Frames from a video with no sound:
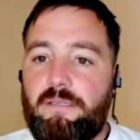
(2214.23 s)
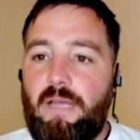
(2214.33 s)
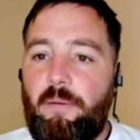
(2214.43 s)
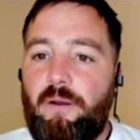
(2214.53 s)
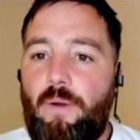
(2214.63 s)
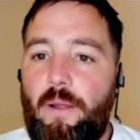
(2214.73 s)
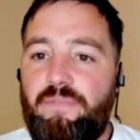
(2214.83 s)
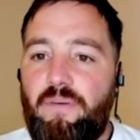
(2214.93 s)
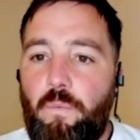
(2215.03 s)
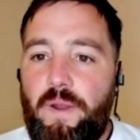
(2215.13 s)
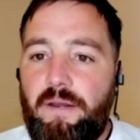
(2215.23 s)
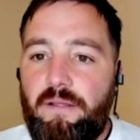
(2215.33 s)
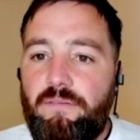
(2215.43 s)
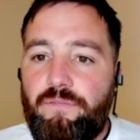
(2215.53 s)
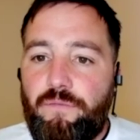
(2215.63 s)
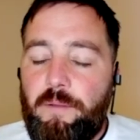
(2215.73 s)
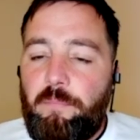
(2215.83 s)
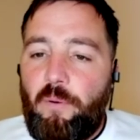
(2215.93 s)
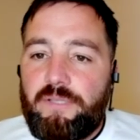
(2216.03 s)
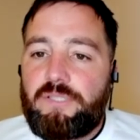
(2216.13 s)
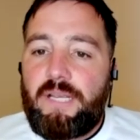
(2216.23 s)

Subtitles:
coming away with a win and 3 points there.